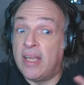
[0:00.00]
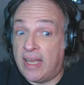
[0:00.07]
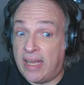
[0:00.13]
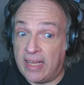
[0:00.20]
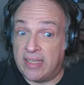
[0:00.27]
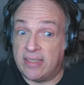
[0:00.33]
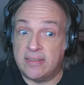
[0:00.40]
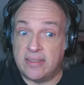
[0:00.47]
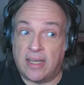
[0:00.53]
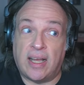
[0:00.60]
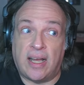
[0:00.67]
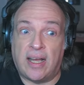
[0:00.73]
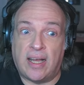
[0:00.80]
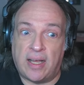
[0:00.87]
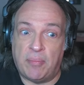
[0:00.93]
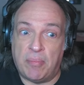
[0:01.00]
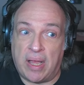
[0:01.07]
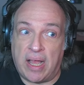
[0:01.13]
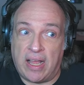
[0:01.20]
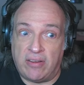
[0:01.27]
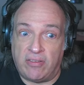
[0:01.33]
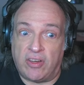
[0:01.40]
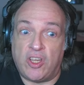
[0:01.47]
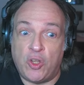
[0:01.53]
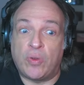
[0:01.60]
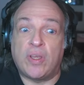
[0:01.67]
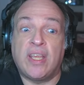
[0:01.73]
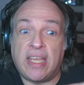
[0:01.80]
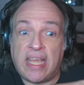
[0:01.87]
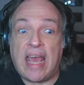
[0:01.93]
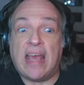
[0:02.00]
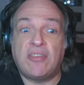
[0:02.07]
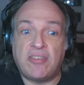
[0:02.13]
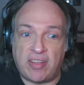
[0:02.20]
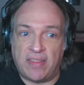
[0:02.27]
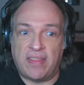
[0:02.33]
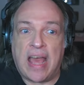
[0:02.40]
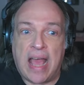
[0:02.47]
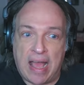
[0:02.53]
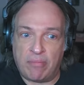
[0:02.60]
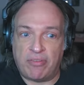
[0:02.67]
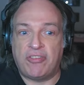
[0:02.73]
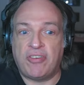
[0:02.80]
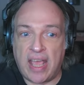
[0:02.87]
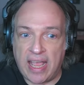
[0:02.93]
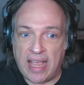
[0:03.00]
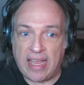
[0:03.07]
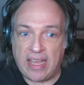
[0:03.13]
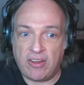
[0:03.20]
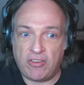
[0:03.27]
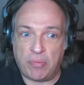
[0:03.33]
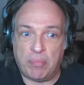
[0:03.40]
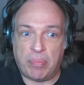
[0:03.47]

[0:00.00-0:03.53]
And um, and you can get to that stage